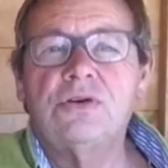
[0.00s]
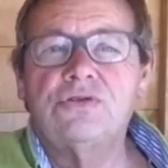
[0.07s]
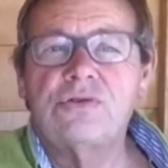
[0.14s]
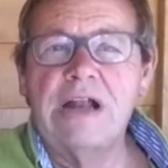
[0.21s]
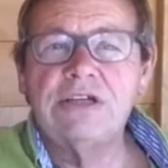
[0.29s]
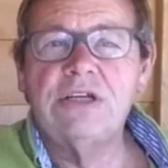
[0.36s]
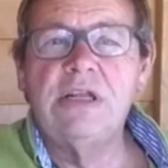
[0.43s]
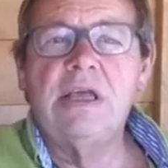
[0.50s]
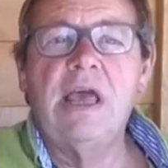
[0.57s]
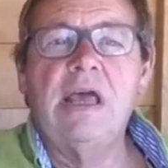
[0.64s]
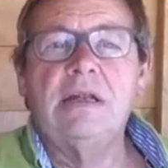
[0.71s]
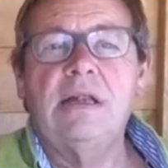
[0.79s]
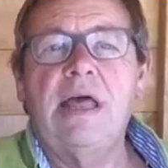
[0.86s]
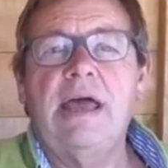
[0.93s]
gradually
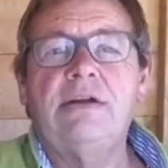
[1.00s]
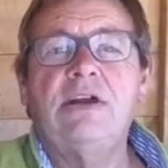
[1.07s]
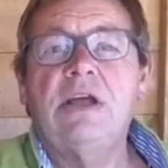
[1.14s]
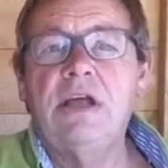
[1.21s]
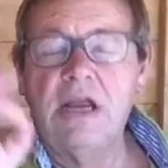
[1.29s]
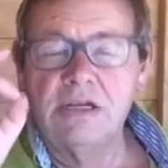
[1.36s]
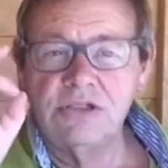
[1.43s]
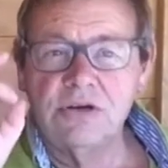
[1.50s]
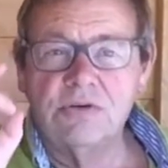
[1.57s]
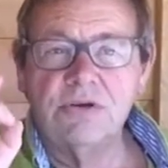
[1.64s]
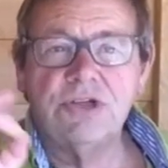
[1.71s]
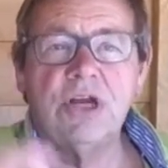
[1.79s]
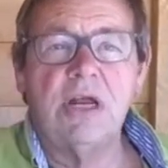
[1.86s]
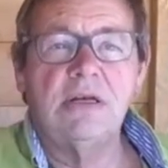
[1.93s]
getting louder as a
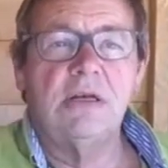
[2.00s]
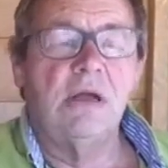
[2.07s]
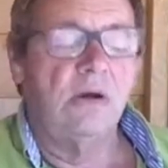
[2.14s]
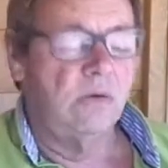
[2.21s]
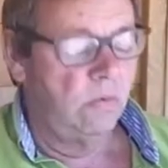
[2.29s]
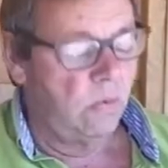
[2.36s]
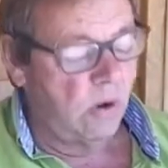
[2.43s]
crescendo.